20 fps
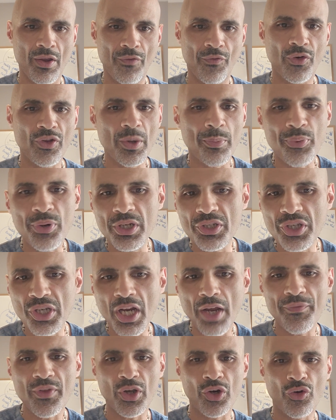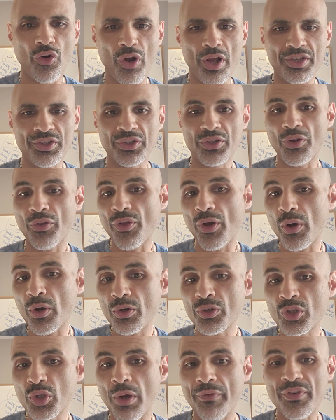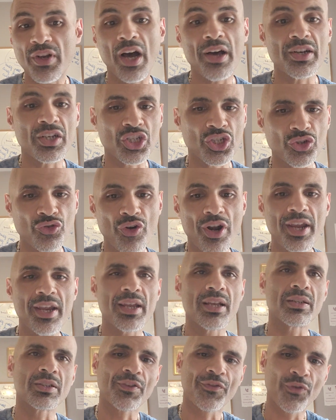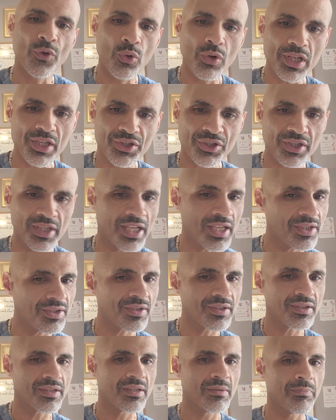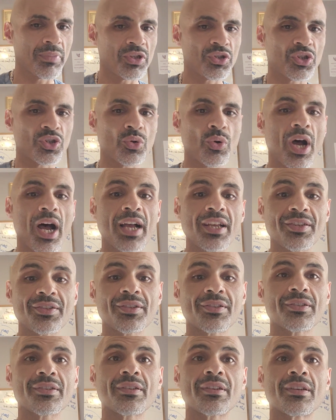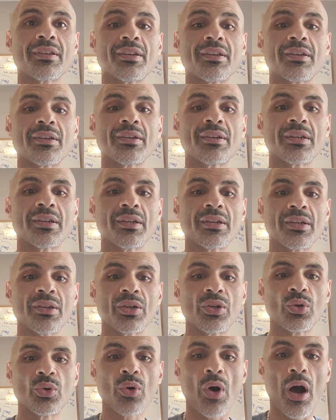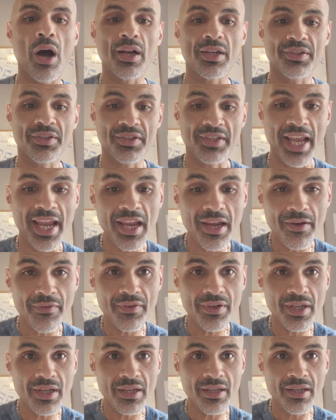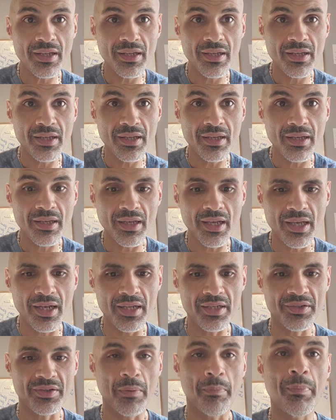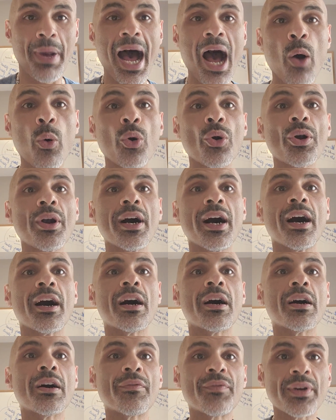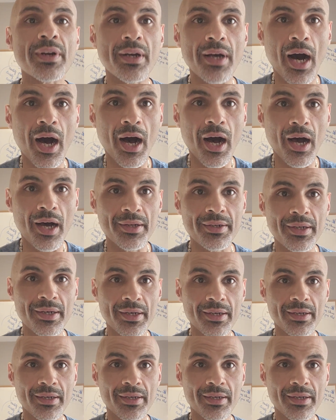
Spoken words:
For the preaching of the cross to those who have gone astray is foolishness, but to us who are saved, it is the power of God.